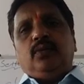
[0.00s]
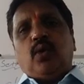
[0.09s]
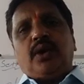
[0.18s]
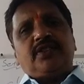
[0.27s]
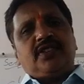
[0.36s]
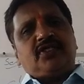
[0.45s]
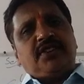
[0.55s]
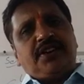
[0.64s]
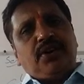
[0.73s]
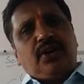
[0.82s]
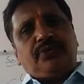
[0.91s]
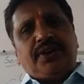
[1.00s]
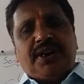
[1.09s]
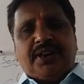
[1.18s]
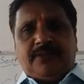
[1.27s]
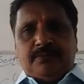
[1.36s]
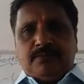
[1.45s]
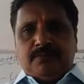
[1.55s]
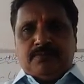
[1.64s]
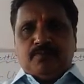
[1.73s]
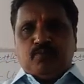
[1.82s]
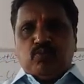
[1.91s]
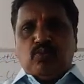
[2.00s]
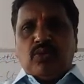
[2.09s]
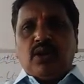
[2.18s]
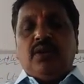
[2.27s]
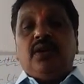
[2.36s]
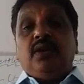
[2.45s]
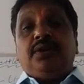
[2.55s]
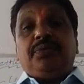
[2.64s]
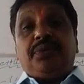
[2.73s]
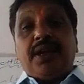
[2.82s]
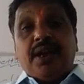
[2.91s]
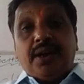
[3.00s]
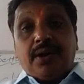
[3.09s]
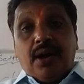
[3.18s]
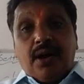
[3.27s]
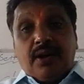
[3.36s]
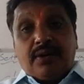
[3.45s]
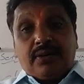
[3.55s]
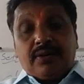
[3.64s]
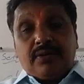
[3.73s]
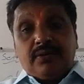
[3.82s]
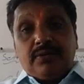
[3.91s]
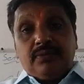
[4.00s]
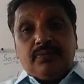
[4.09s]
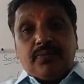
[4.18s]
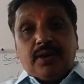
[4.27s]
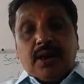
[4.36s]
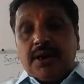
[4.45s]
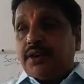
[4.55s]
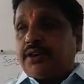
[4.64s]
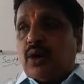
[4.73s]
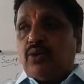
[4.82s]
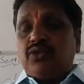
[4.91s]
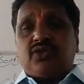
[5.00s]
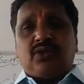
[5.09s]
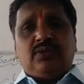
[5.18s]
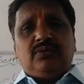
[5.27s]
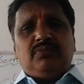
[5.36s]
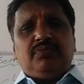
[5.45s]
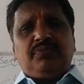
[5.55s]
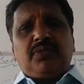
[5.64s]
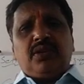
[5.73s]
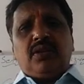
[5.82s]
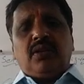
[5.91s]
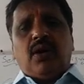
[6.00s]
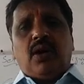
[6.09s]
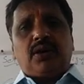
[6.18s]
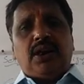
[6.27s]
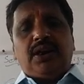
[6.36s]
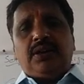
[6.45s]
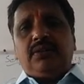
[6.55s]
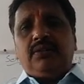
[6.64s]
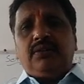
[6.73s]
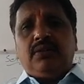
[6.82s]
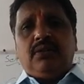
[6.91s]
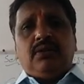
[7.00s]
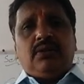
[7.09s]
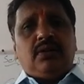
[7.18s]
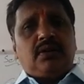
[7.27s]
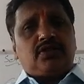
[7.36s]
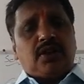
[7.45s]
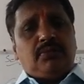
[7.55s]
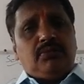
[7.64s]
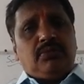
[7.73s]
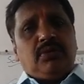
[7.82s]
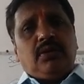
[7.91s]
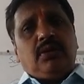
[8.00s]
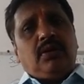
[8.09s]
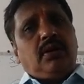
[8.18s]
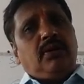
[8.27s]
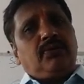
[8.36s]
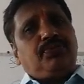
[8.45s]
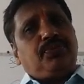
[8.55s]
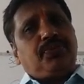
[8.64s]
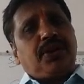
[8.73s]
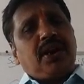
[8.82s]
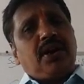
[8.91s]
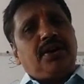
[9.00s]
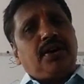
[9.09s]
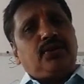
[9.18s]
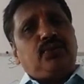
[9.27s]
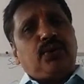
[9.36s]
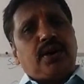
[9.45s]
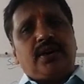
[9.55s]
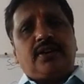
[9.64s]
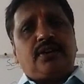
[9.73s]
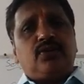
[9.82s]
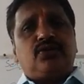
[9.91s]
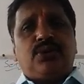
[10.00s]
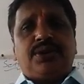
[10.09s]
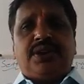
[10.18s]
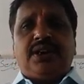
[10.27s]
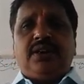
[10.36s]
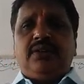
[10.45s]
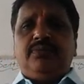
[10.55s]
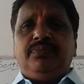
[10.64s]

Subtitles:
What is the scenario of the day? There are, and towns, hardly some 300 to 400 towns were there